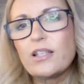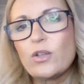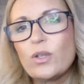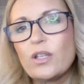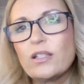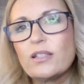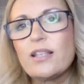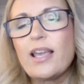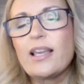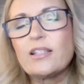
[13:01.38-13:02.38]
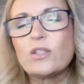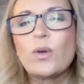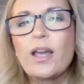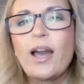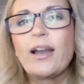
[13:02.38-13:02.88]
that you can take
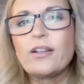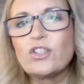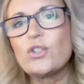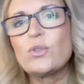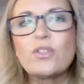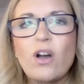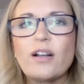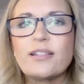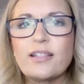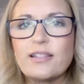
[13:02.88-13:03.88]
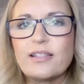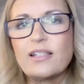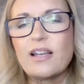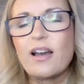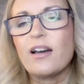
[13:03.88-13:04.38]
into account as you start to
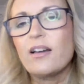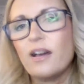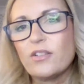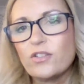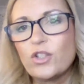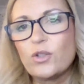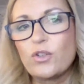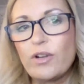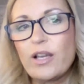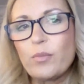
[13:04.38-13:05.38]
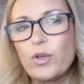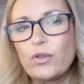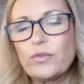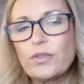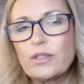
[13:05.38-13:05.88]
consider new career
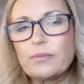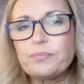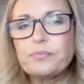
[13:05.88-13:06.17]
moves.